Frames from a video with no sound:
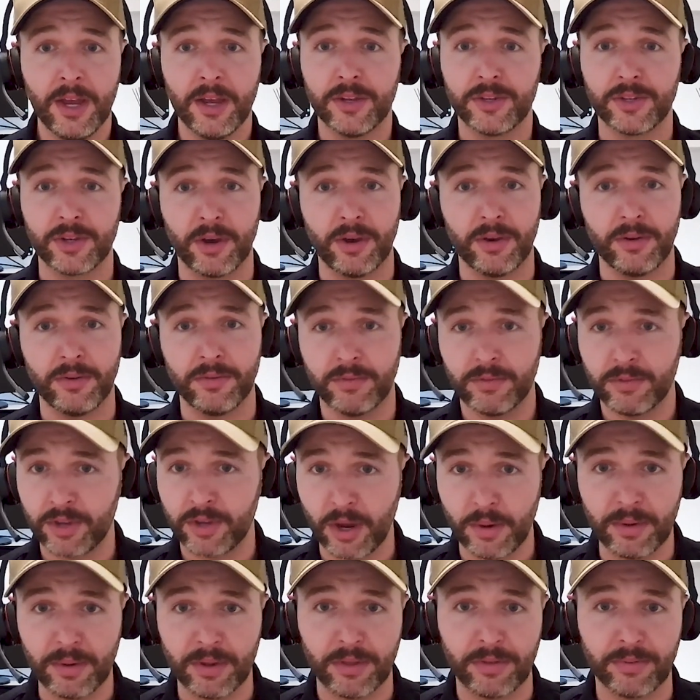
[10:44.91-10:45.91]
So
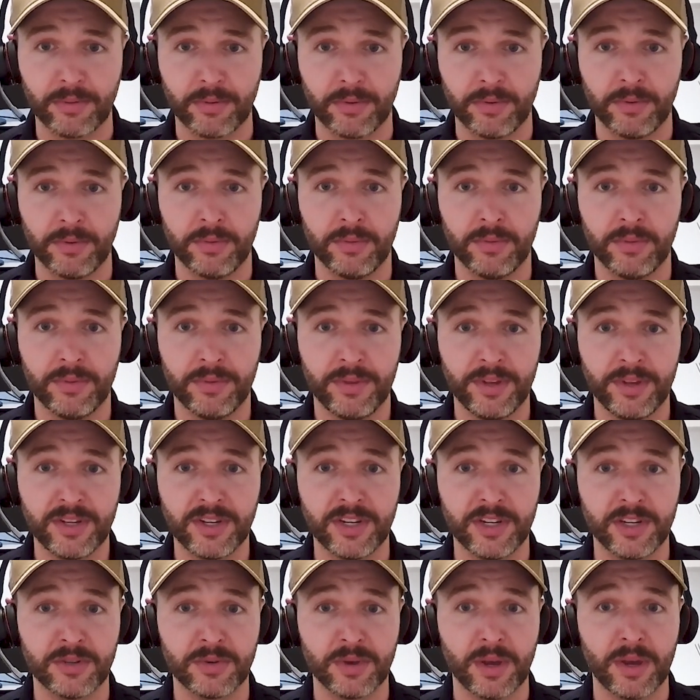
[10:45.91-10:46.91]
going through,
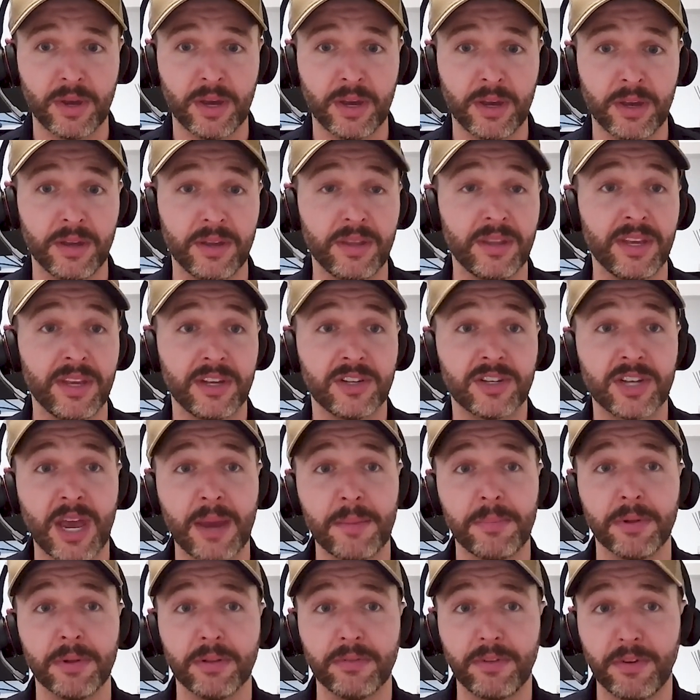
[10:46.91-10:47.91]
this is the
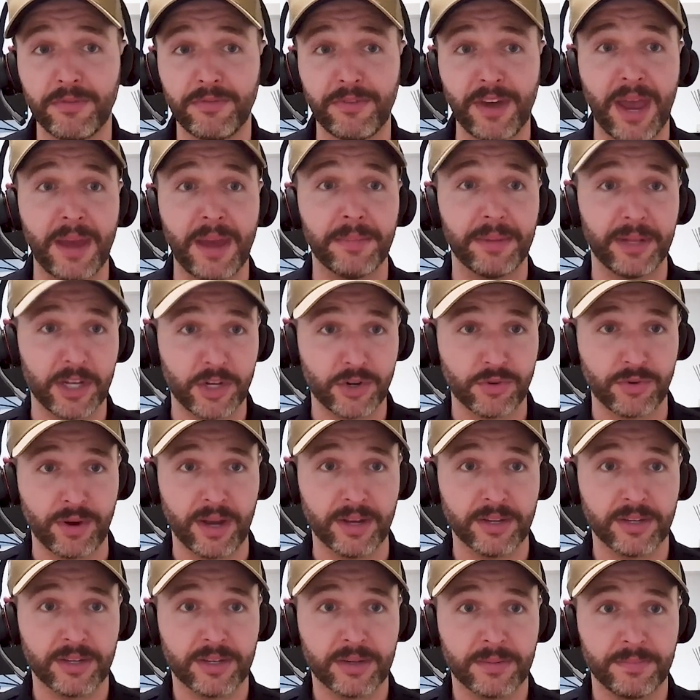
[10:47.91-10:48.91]
example of a family
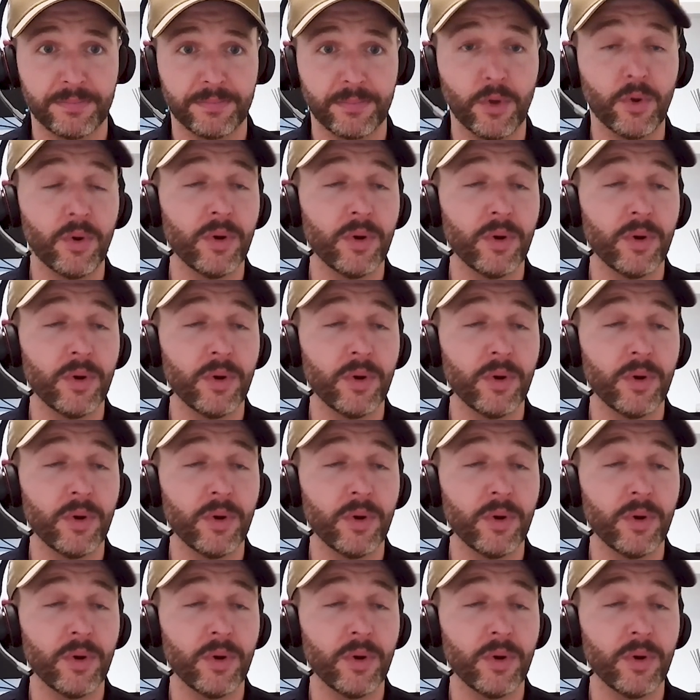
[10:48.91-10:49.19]
trust.